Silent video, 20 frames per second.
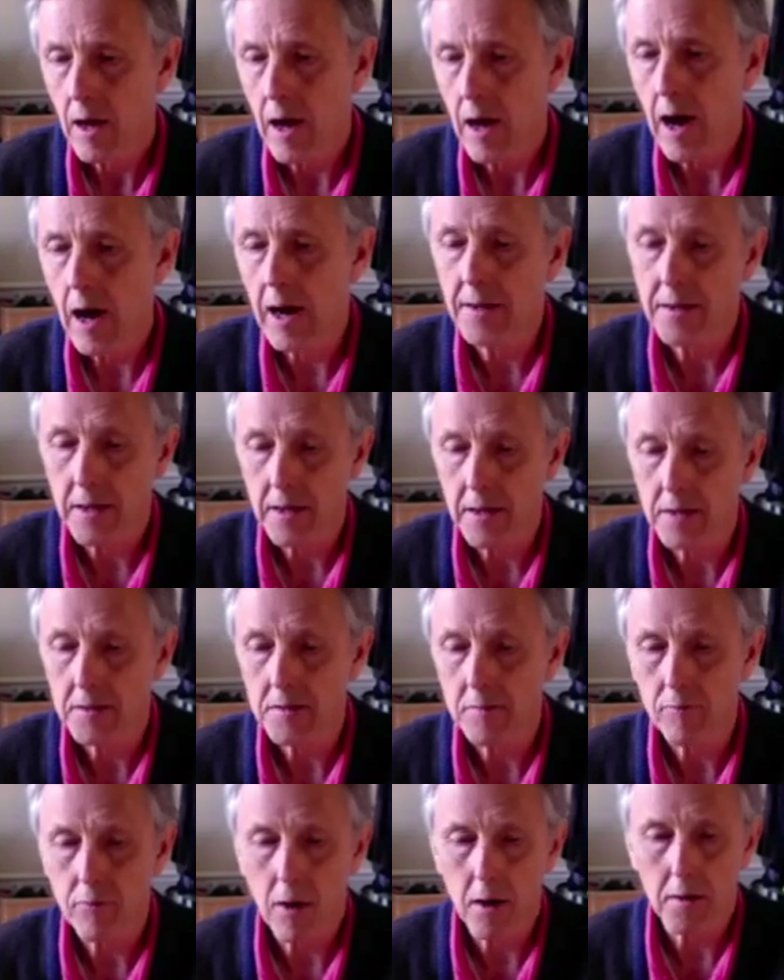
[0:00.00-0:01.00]
ideas
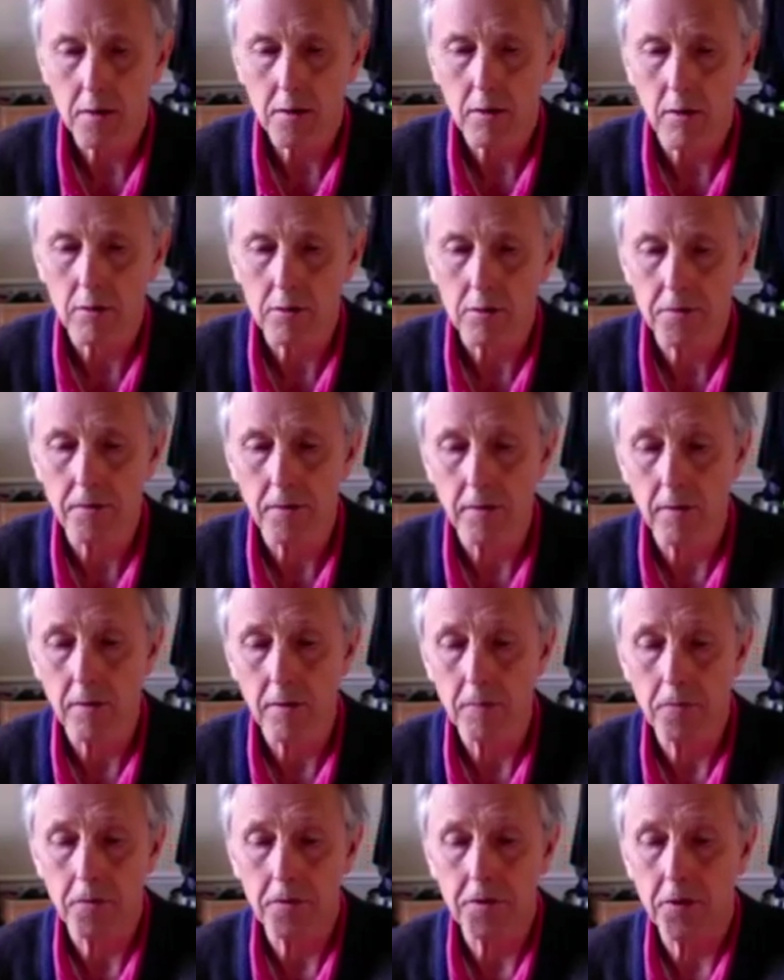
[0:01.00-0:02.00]
and protocols for
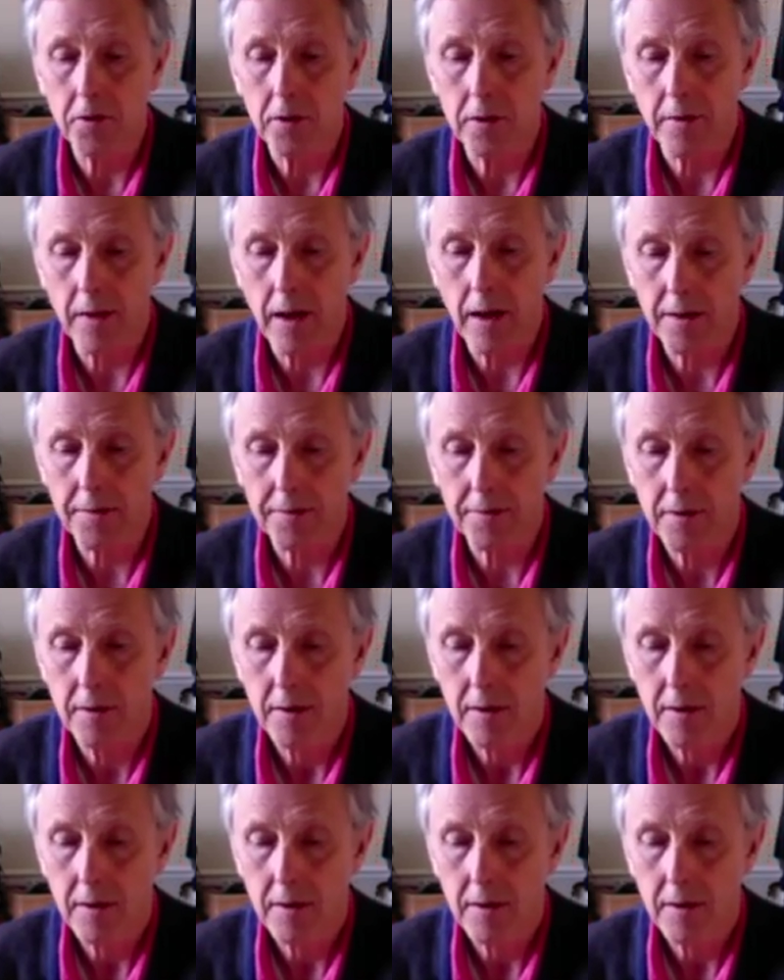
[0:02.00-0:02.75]
doing that,